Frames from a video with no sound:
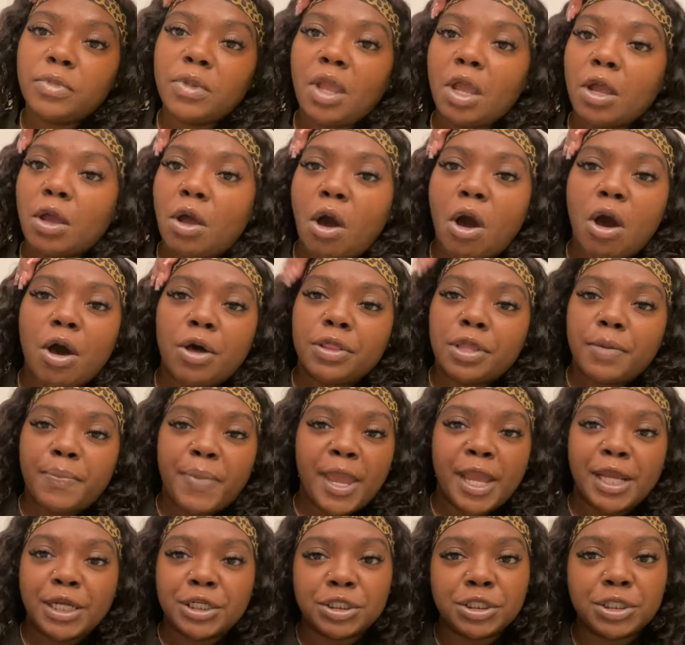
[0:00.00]
call the
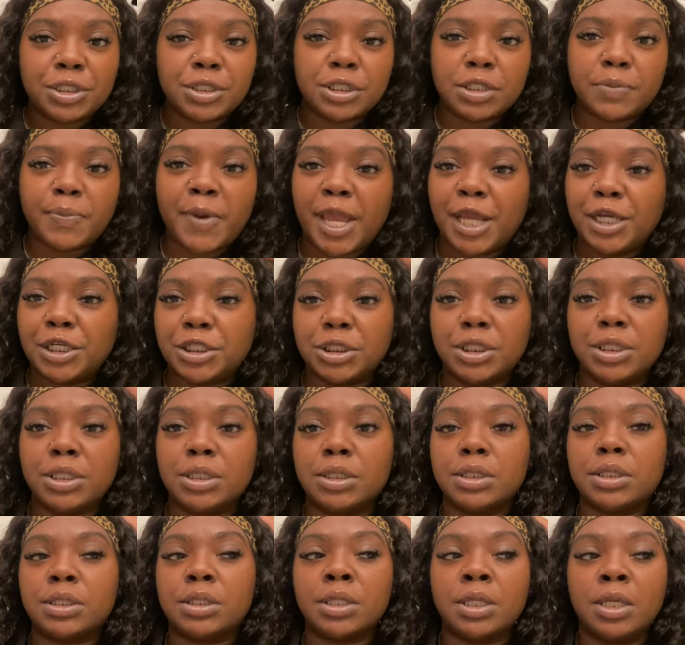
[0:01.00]
patients
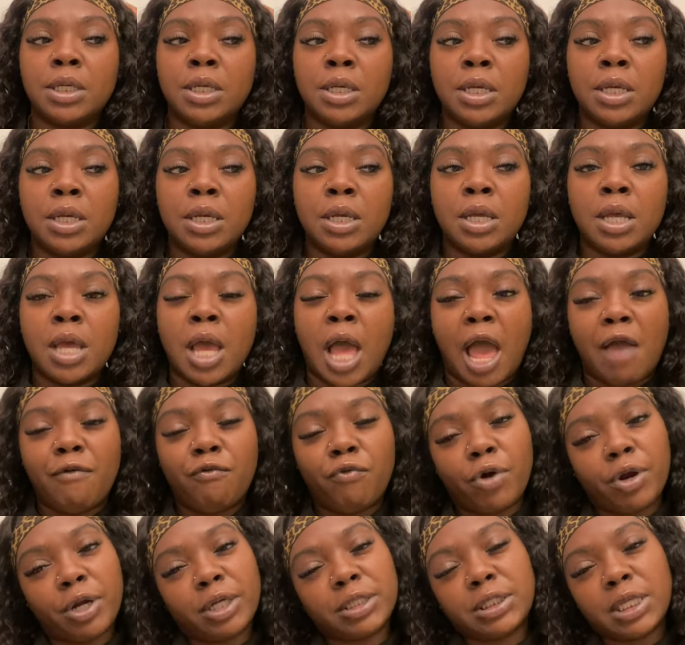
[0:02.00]
patients. I've
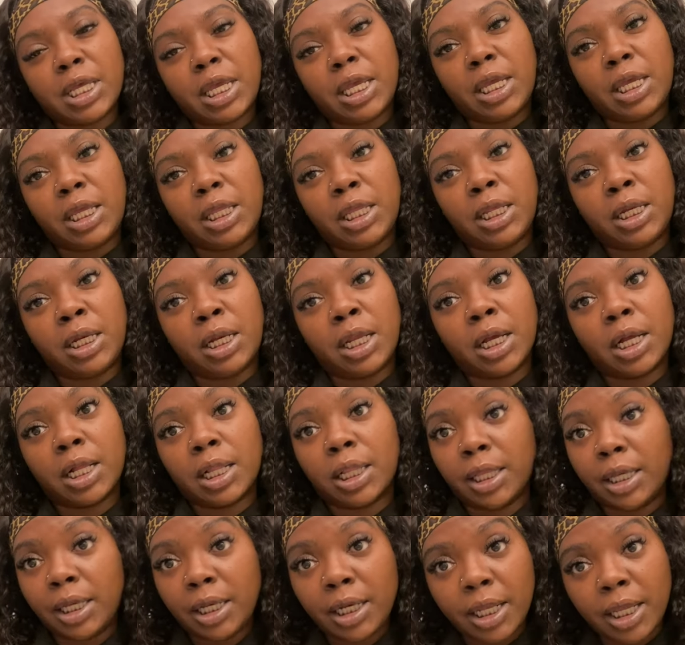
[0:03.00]
worked in
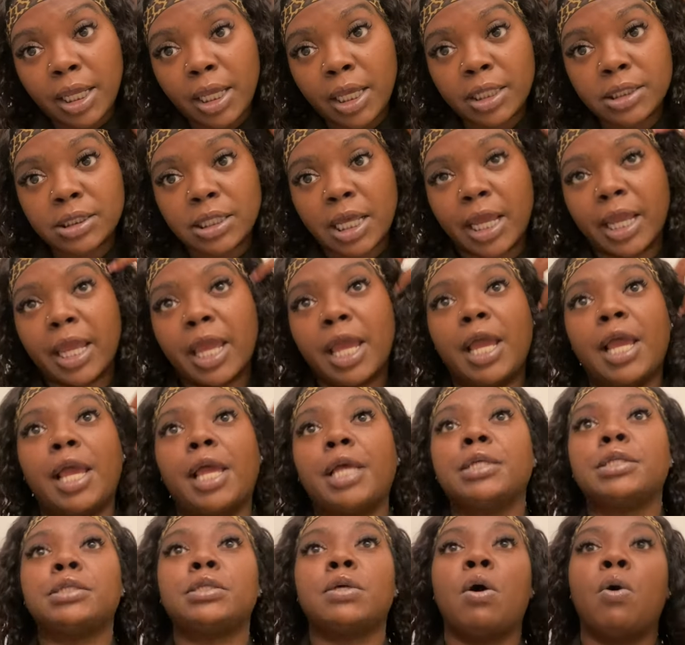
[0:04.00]
clinics, I
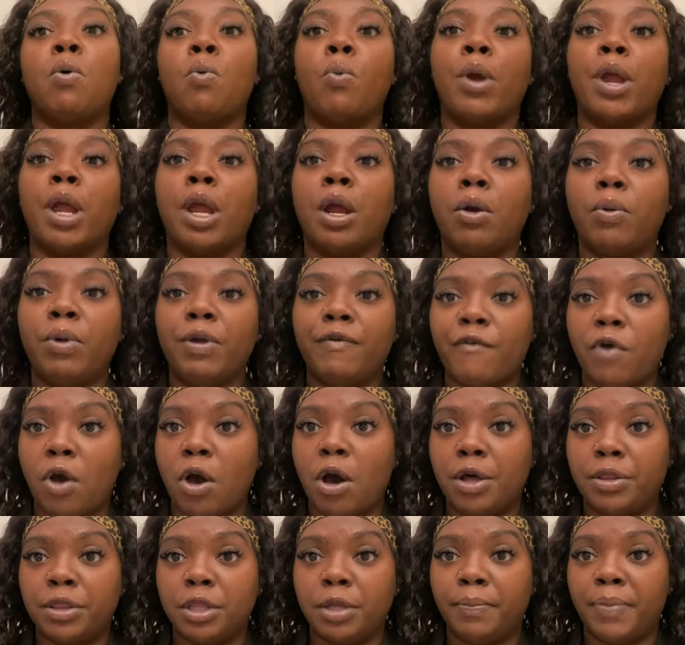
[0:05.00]
guess, where we've
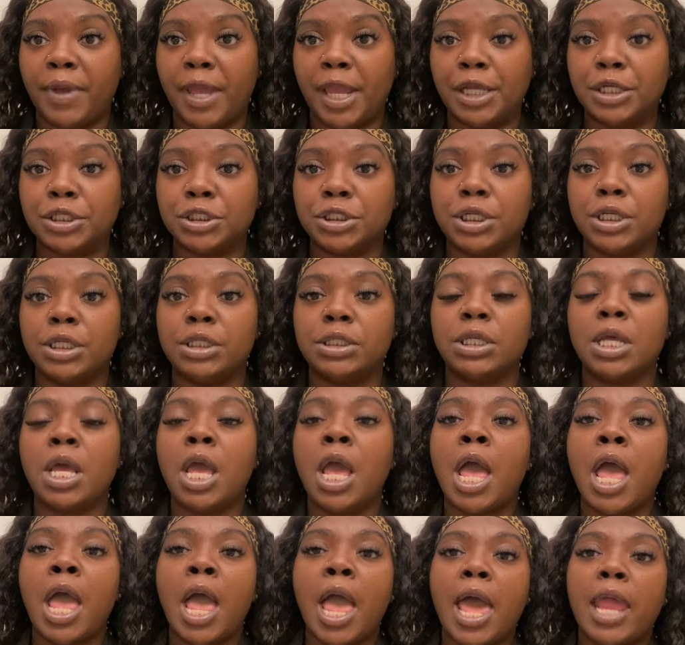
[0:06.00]
called them patients,
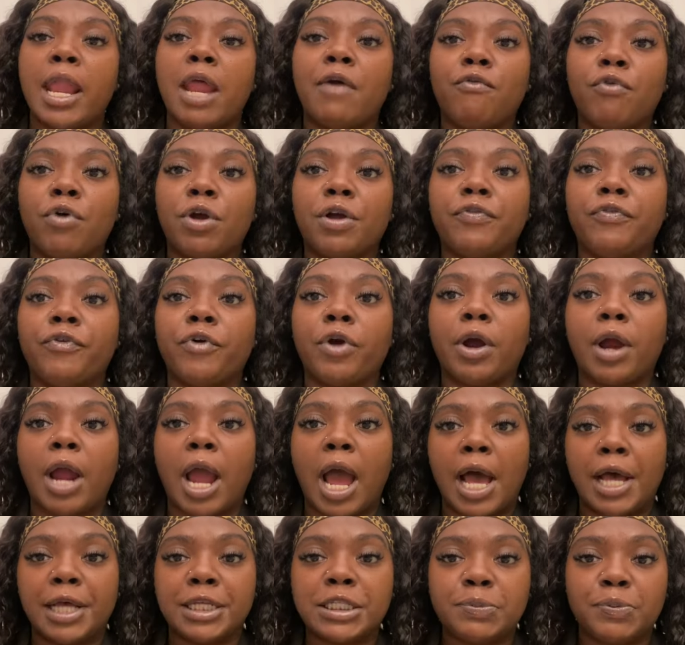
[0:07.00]
and I work for
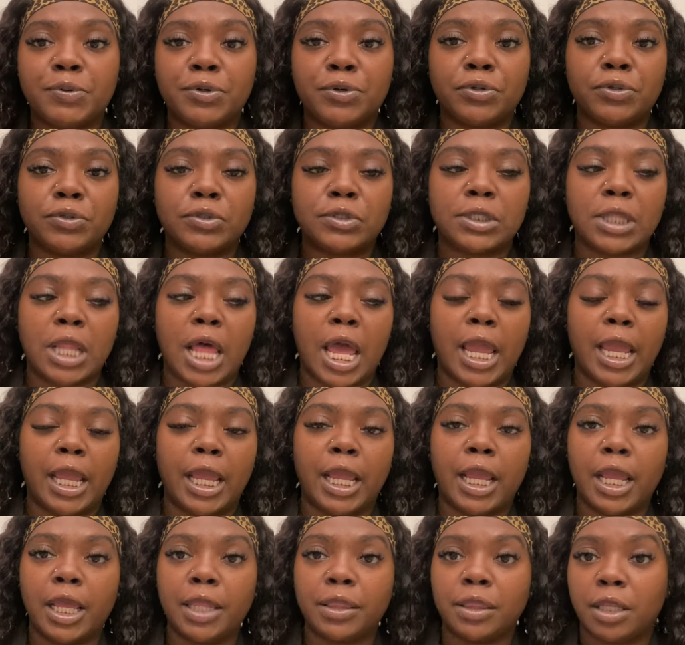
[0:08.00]
hospitals
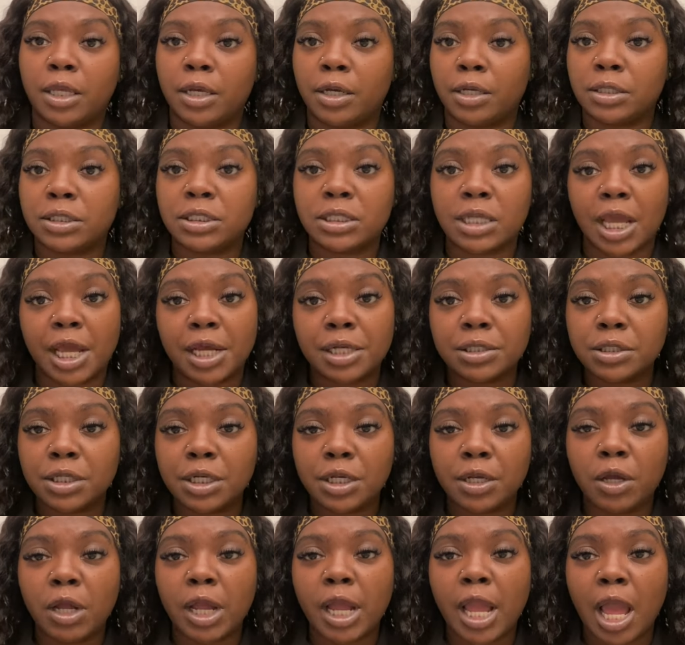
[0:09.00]
like in the
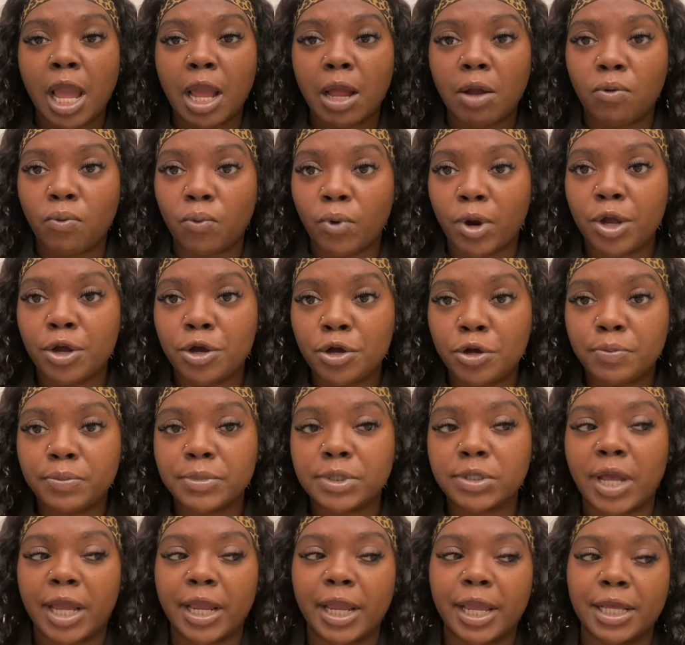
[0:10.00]
scheduling realm.
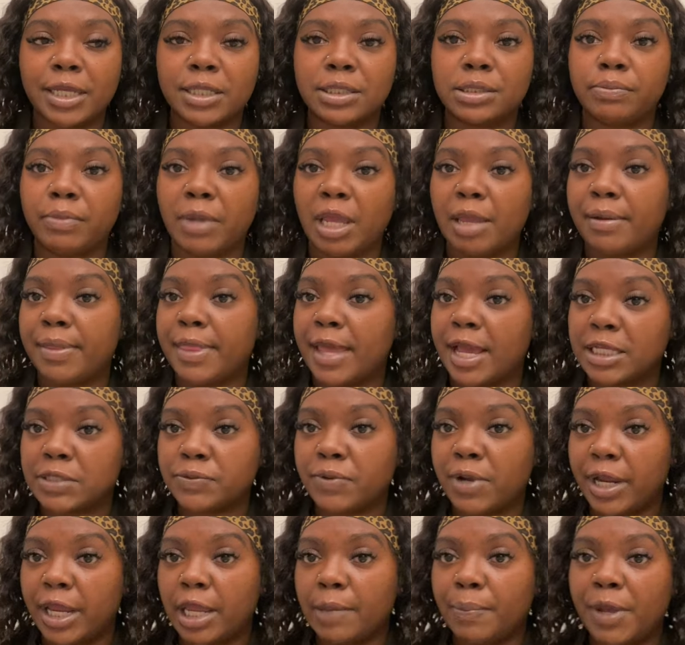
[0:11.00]
So I guess maybe that's
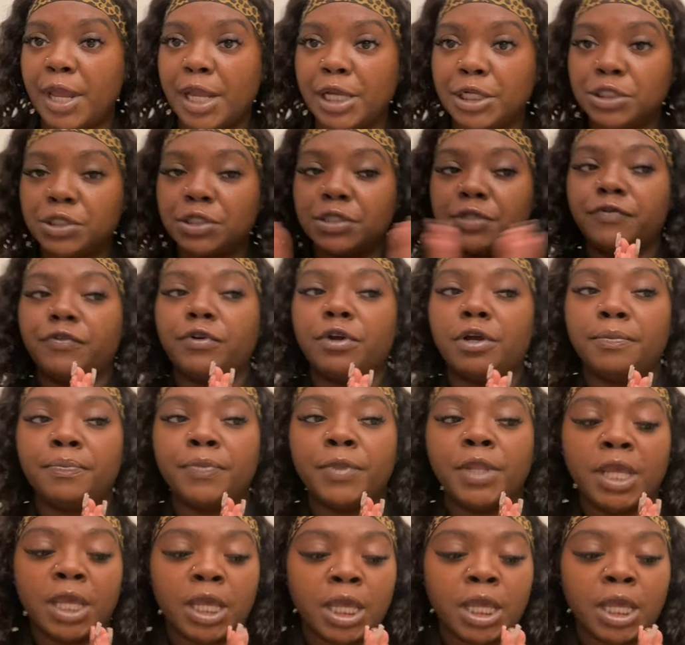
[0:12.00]
where I get patients from